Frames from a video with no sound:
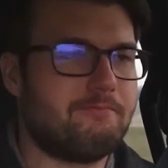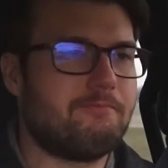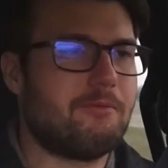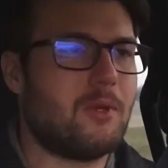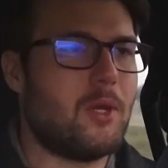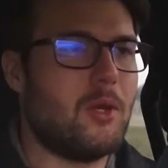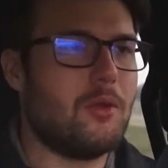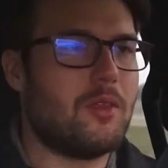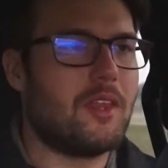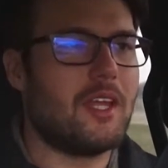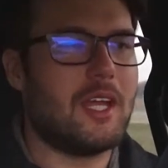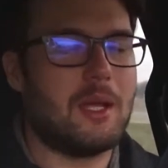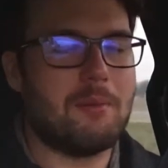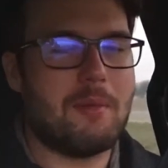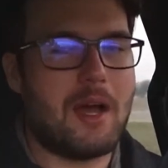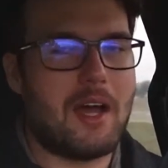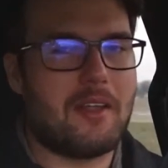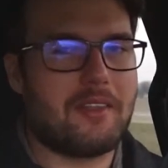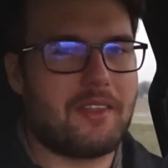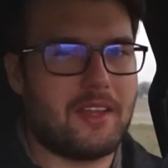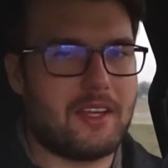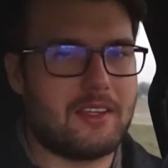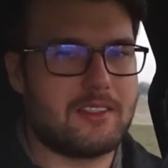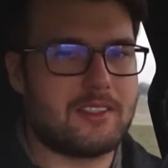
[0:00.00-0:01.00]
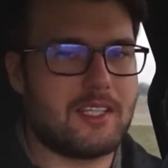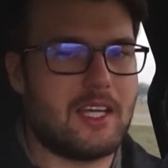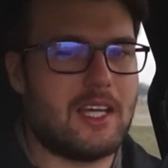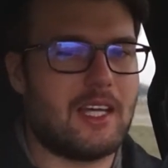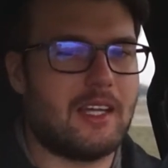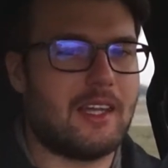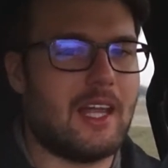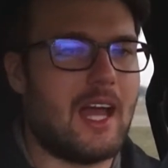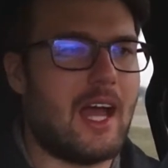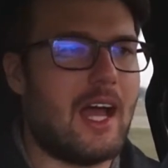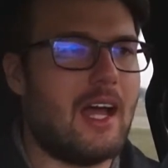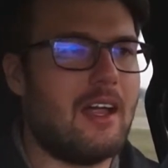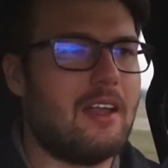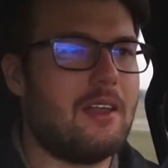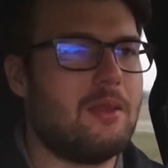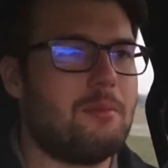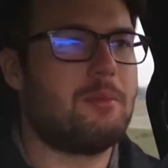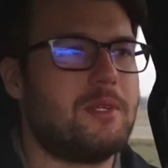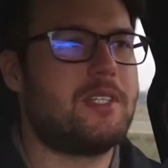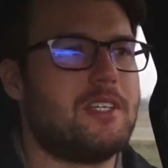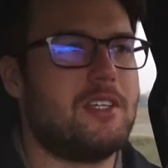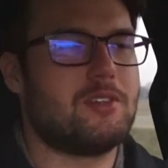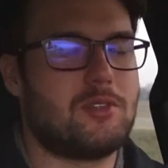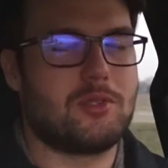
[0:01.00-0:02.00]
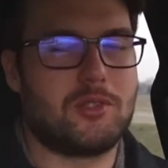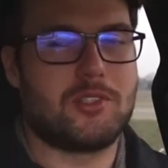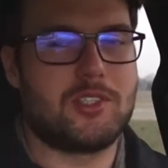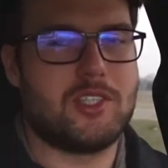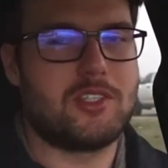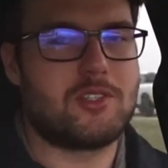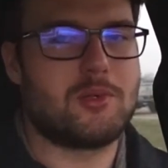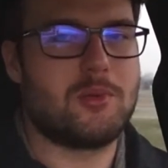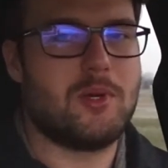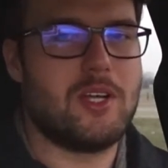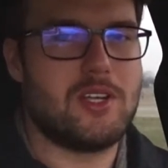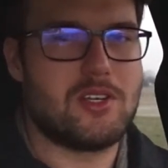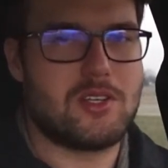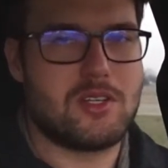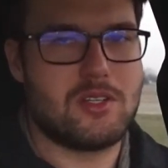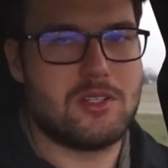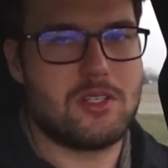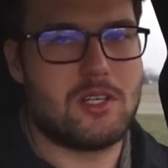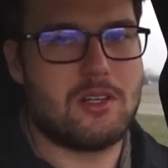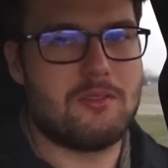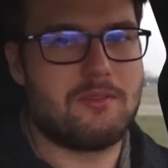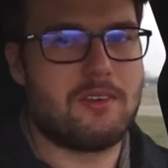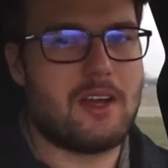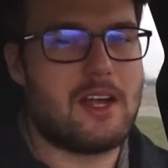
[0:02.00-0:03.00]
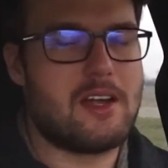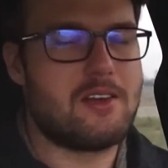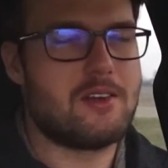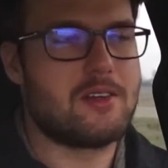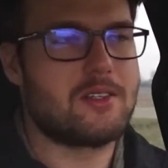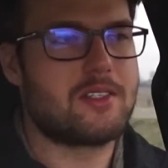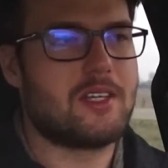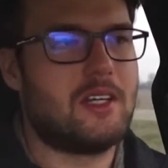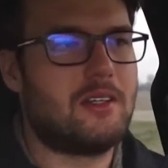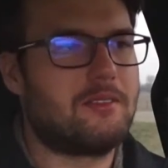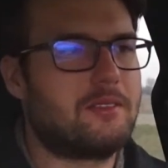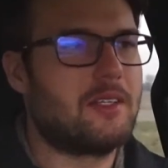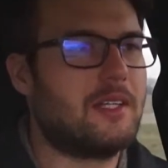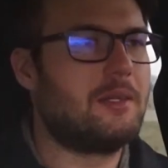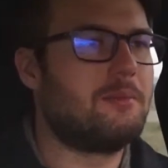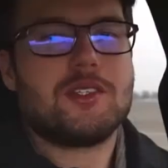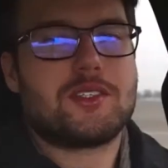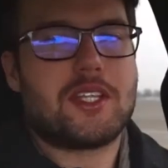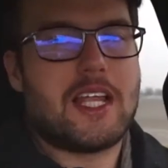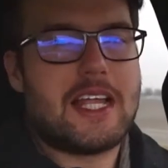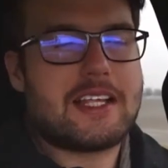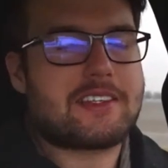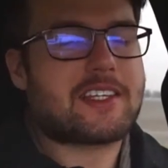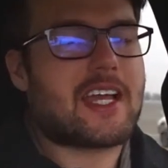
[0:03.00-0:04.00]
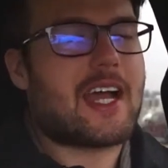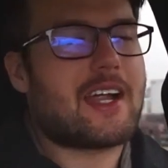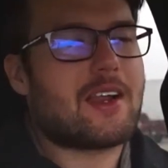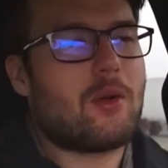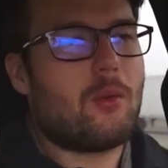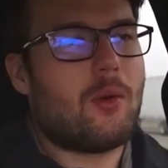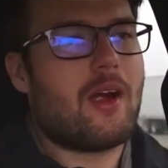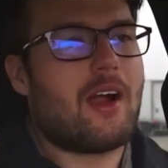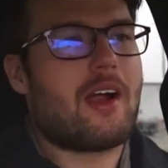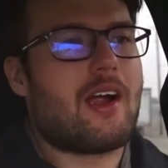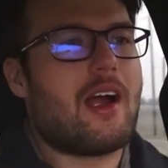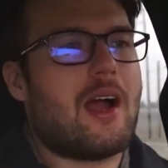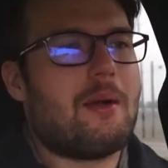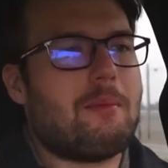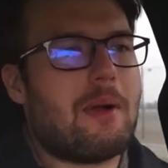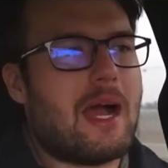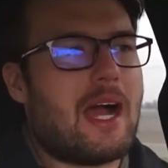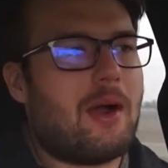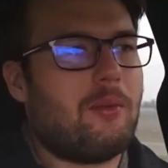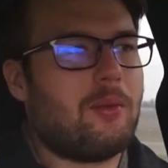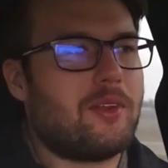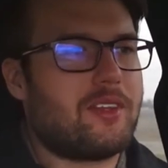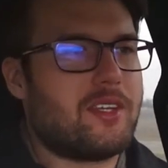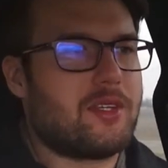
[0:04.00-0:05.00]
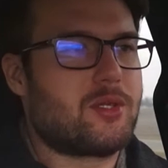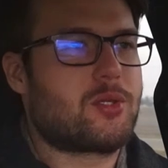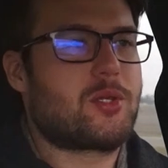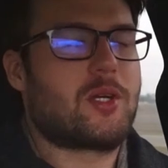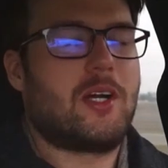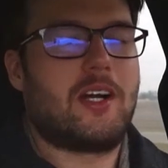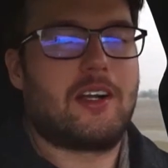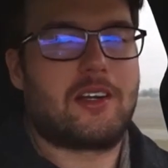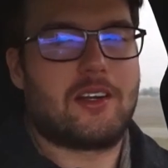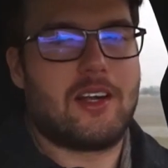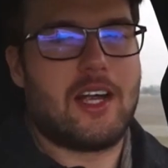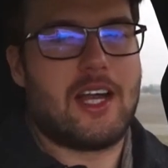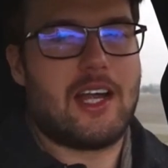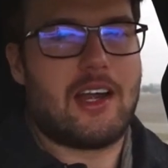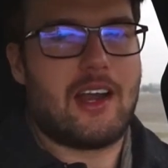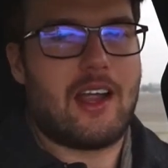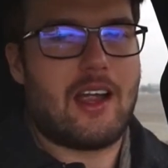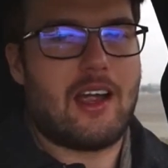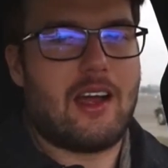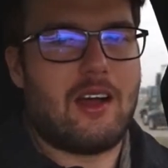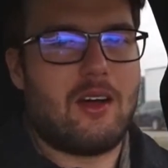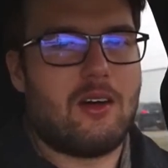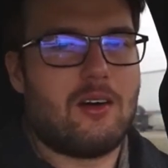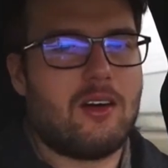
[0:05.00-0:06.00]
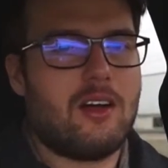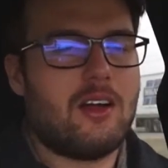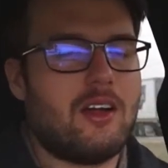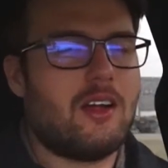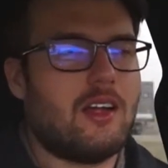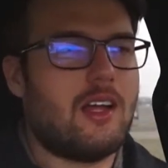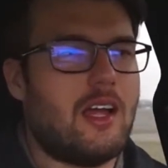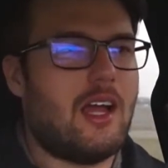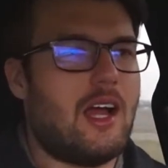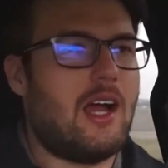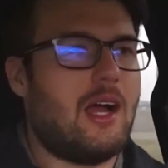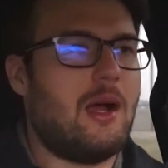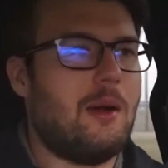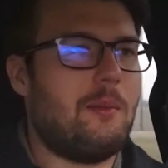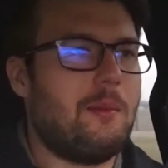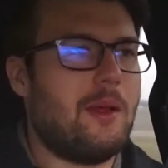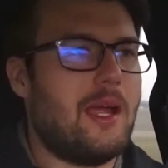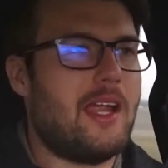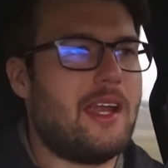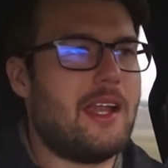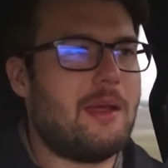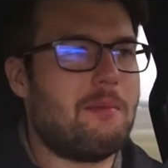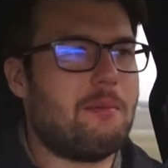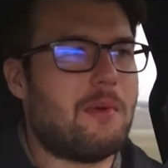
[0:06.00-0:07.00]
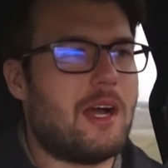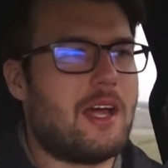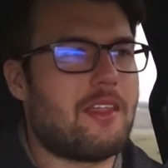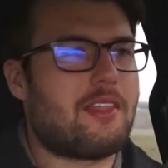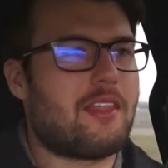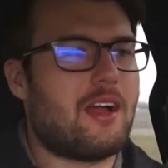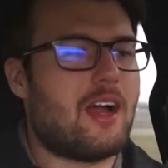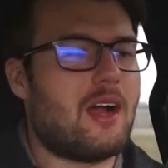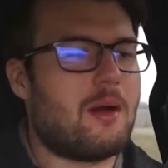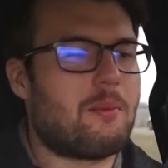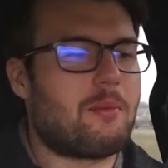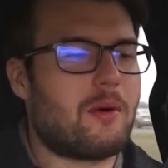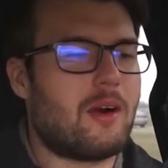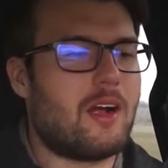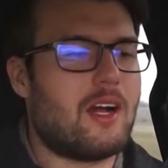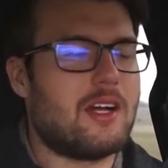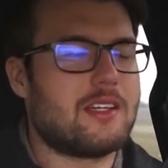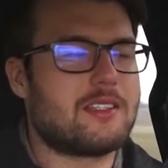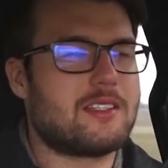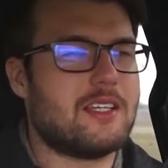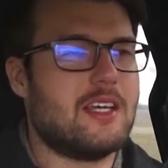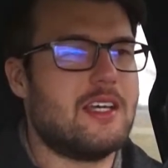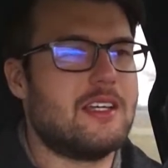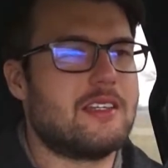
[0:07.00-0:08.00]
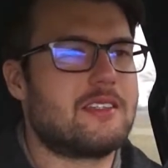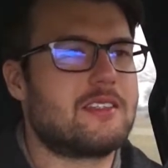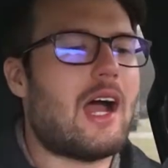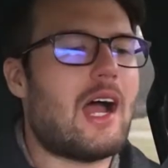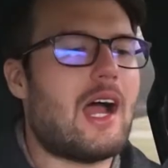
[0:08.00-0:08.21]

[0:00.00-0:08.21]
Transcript: you think about things like that and potential situations you could find yourself in. So that's kind of where I'm at with this truck right now, and in my thought process.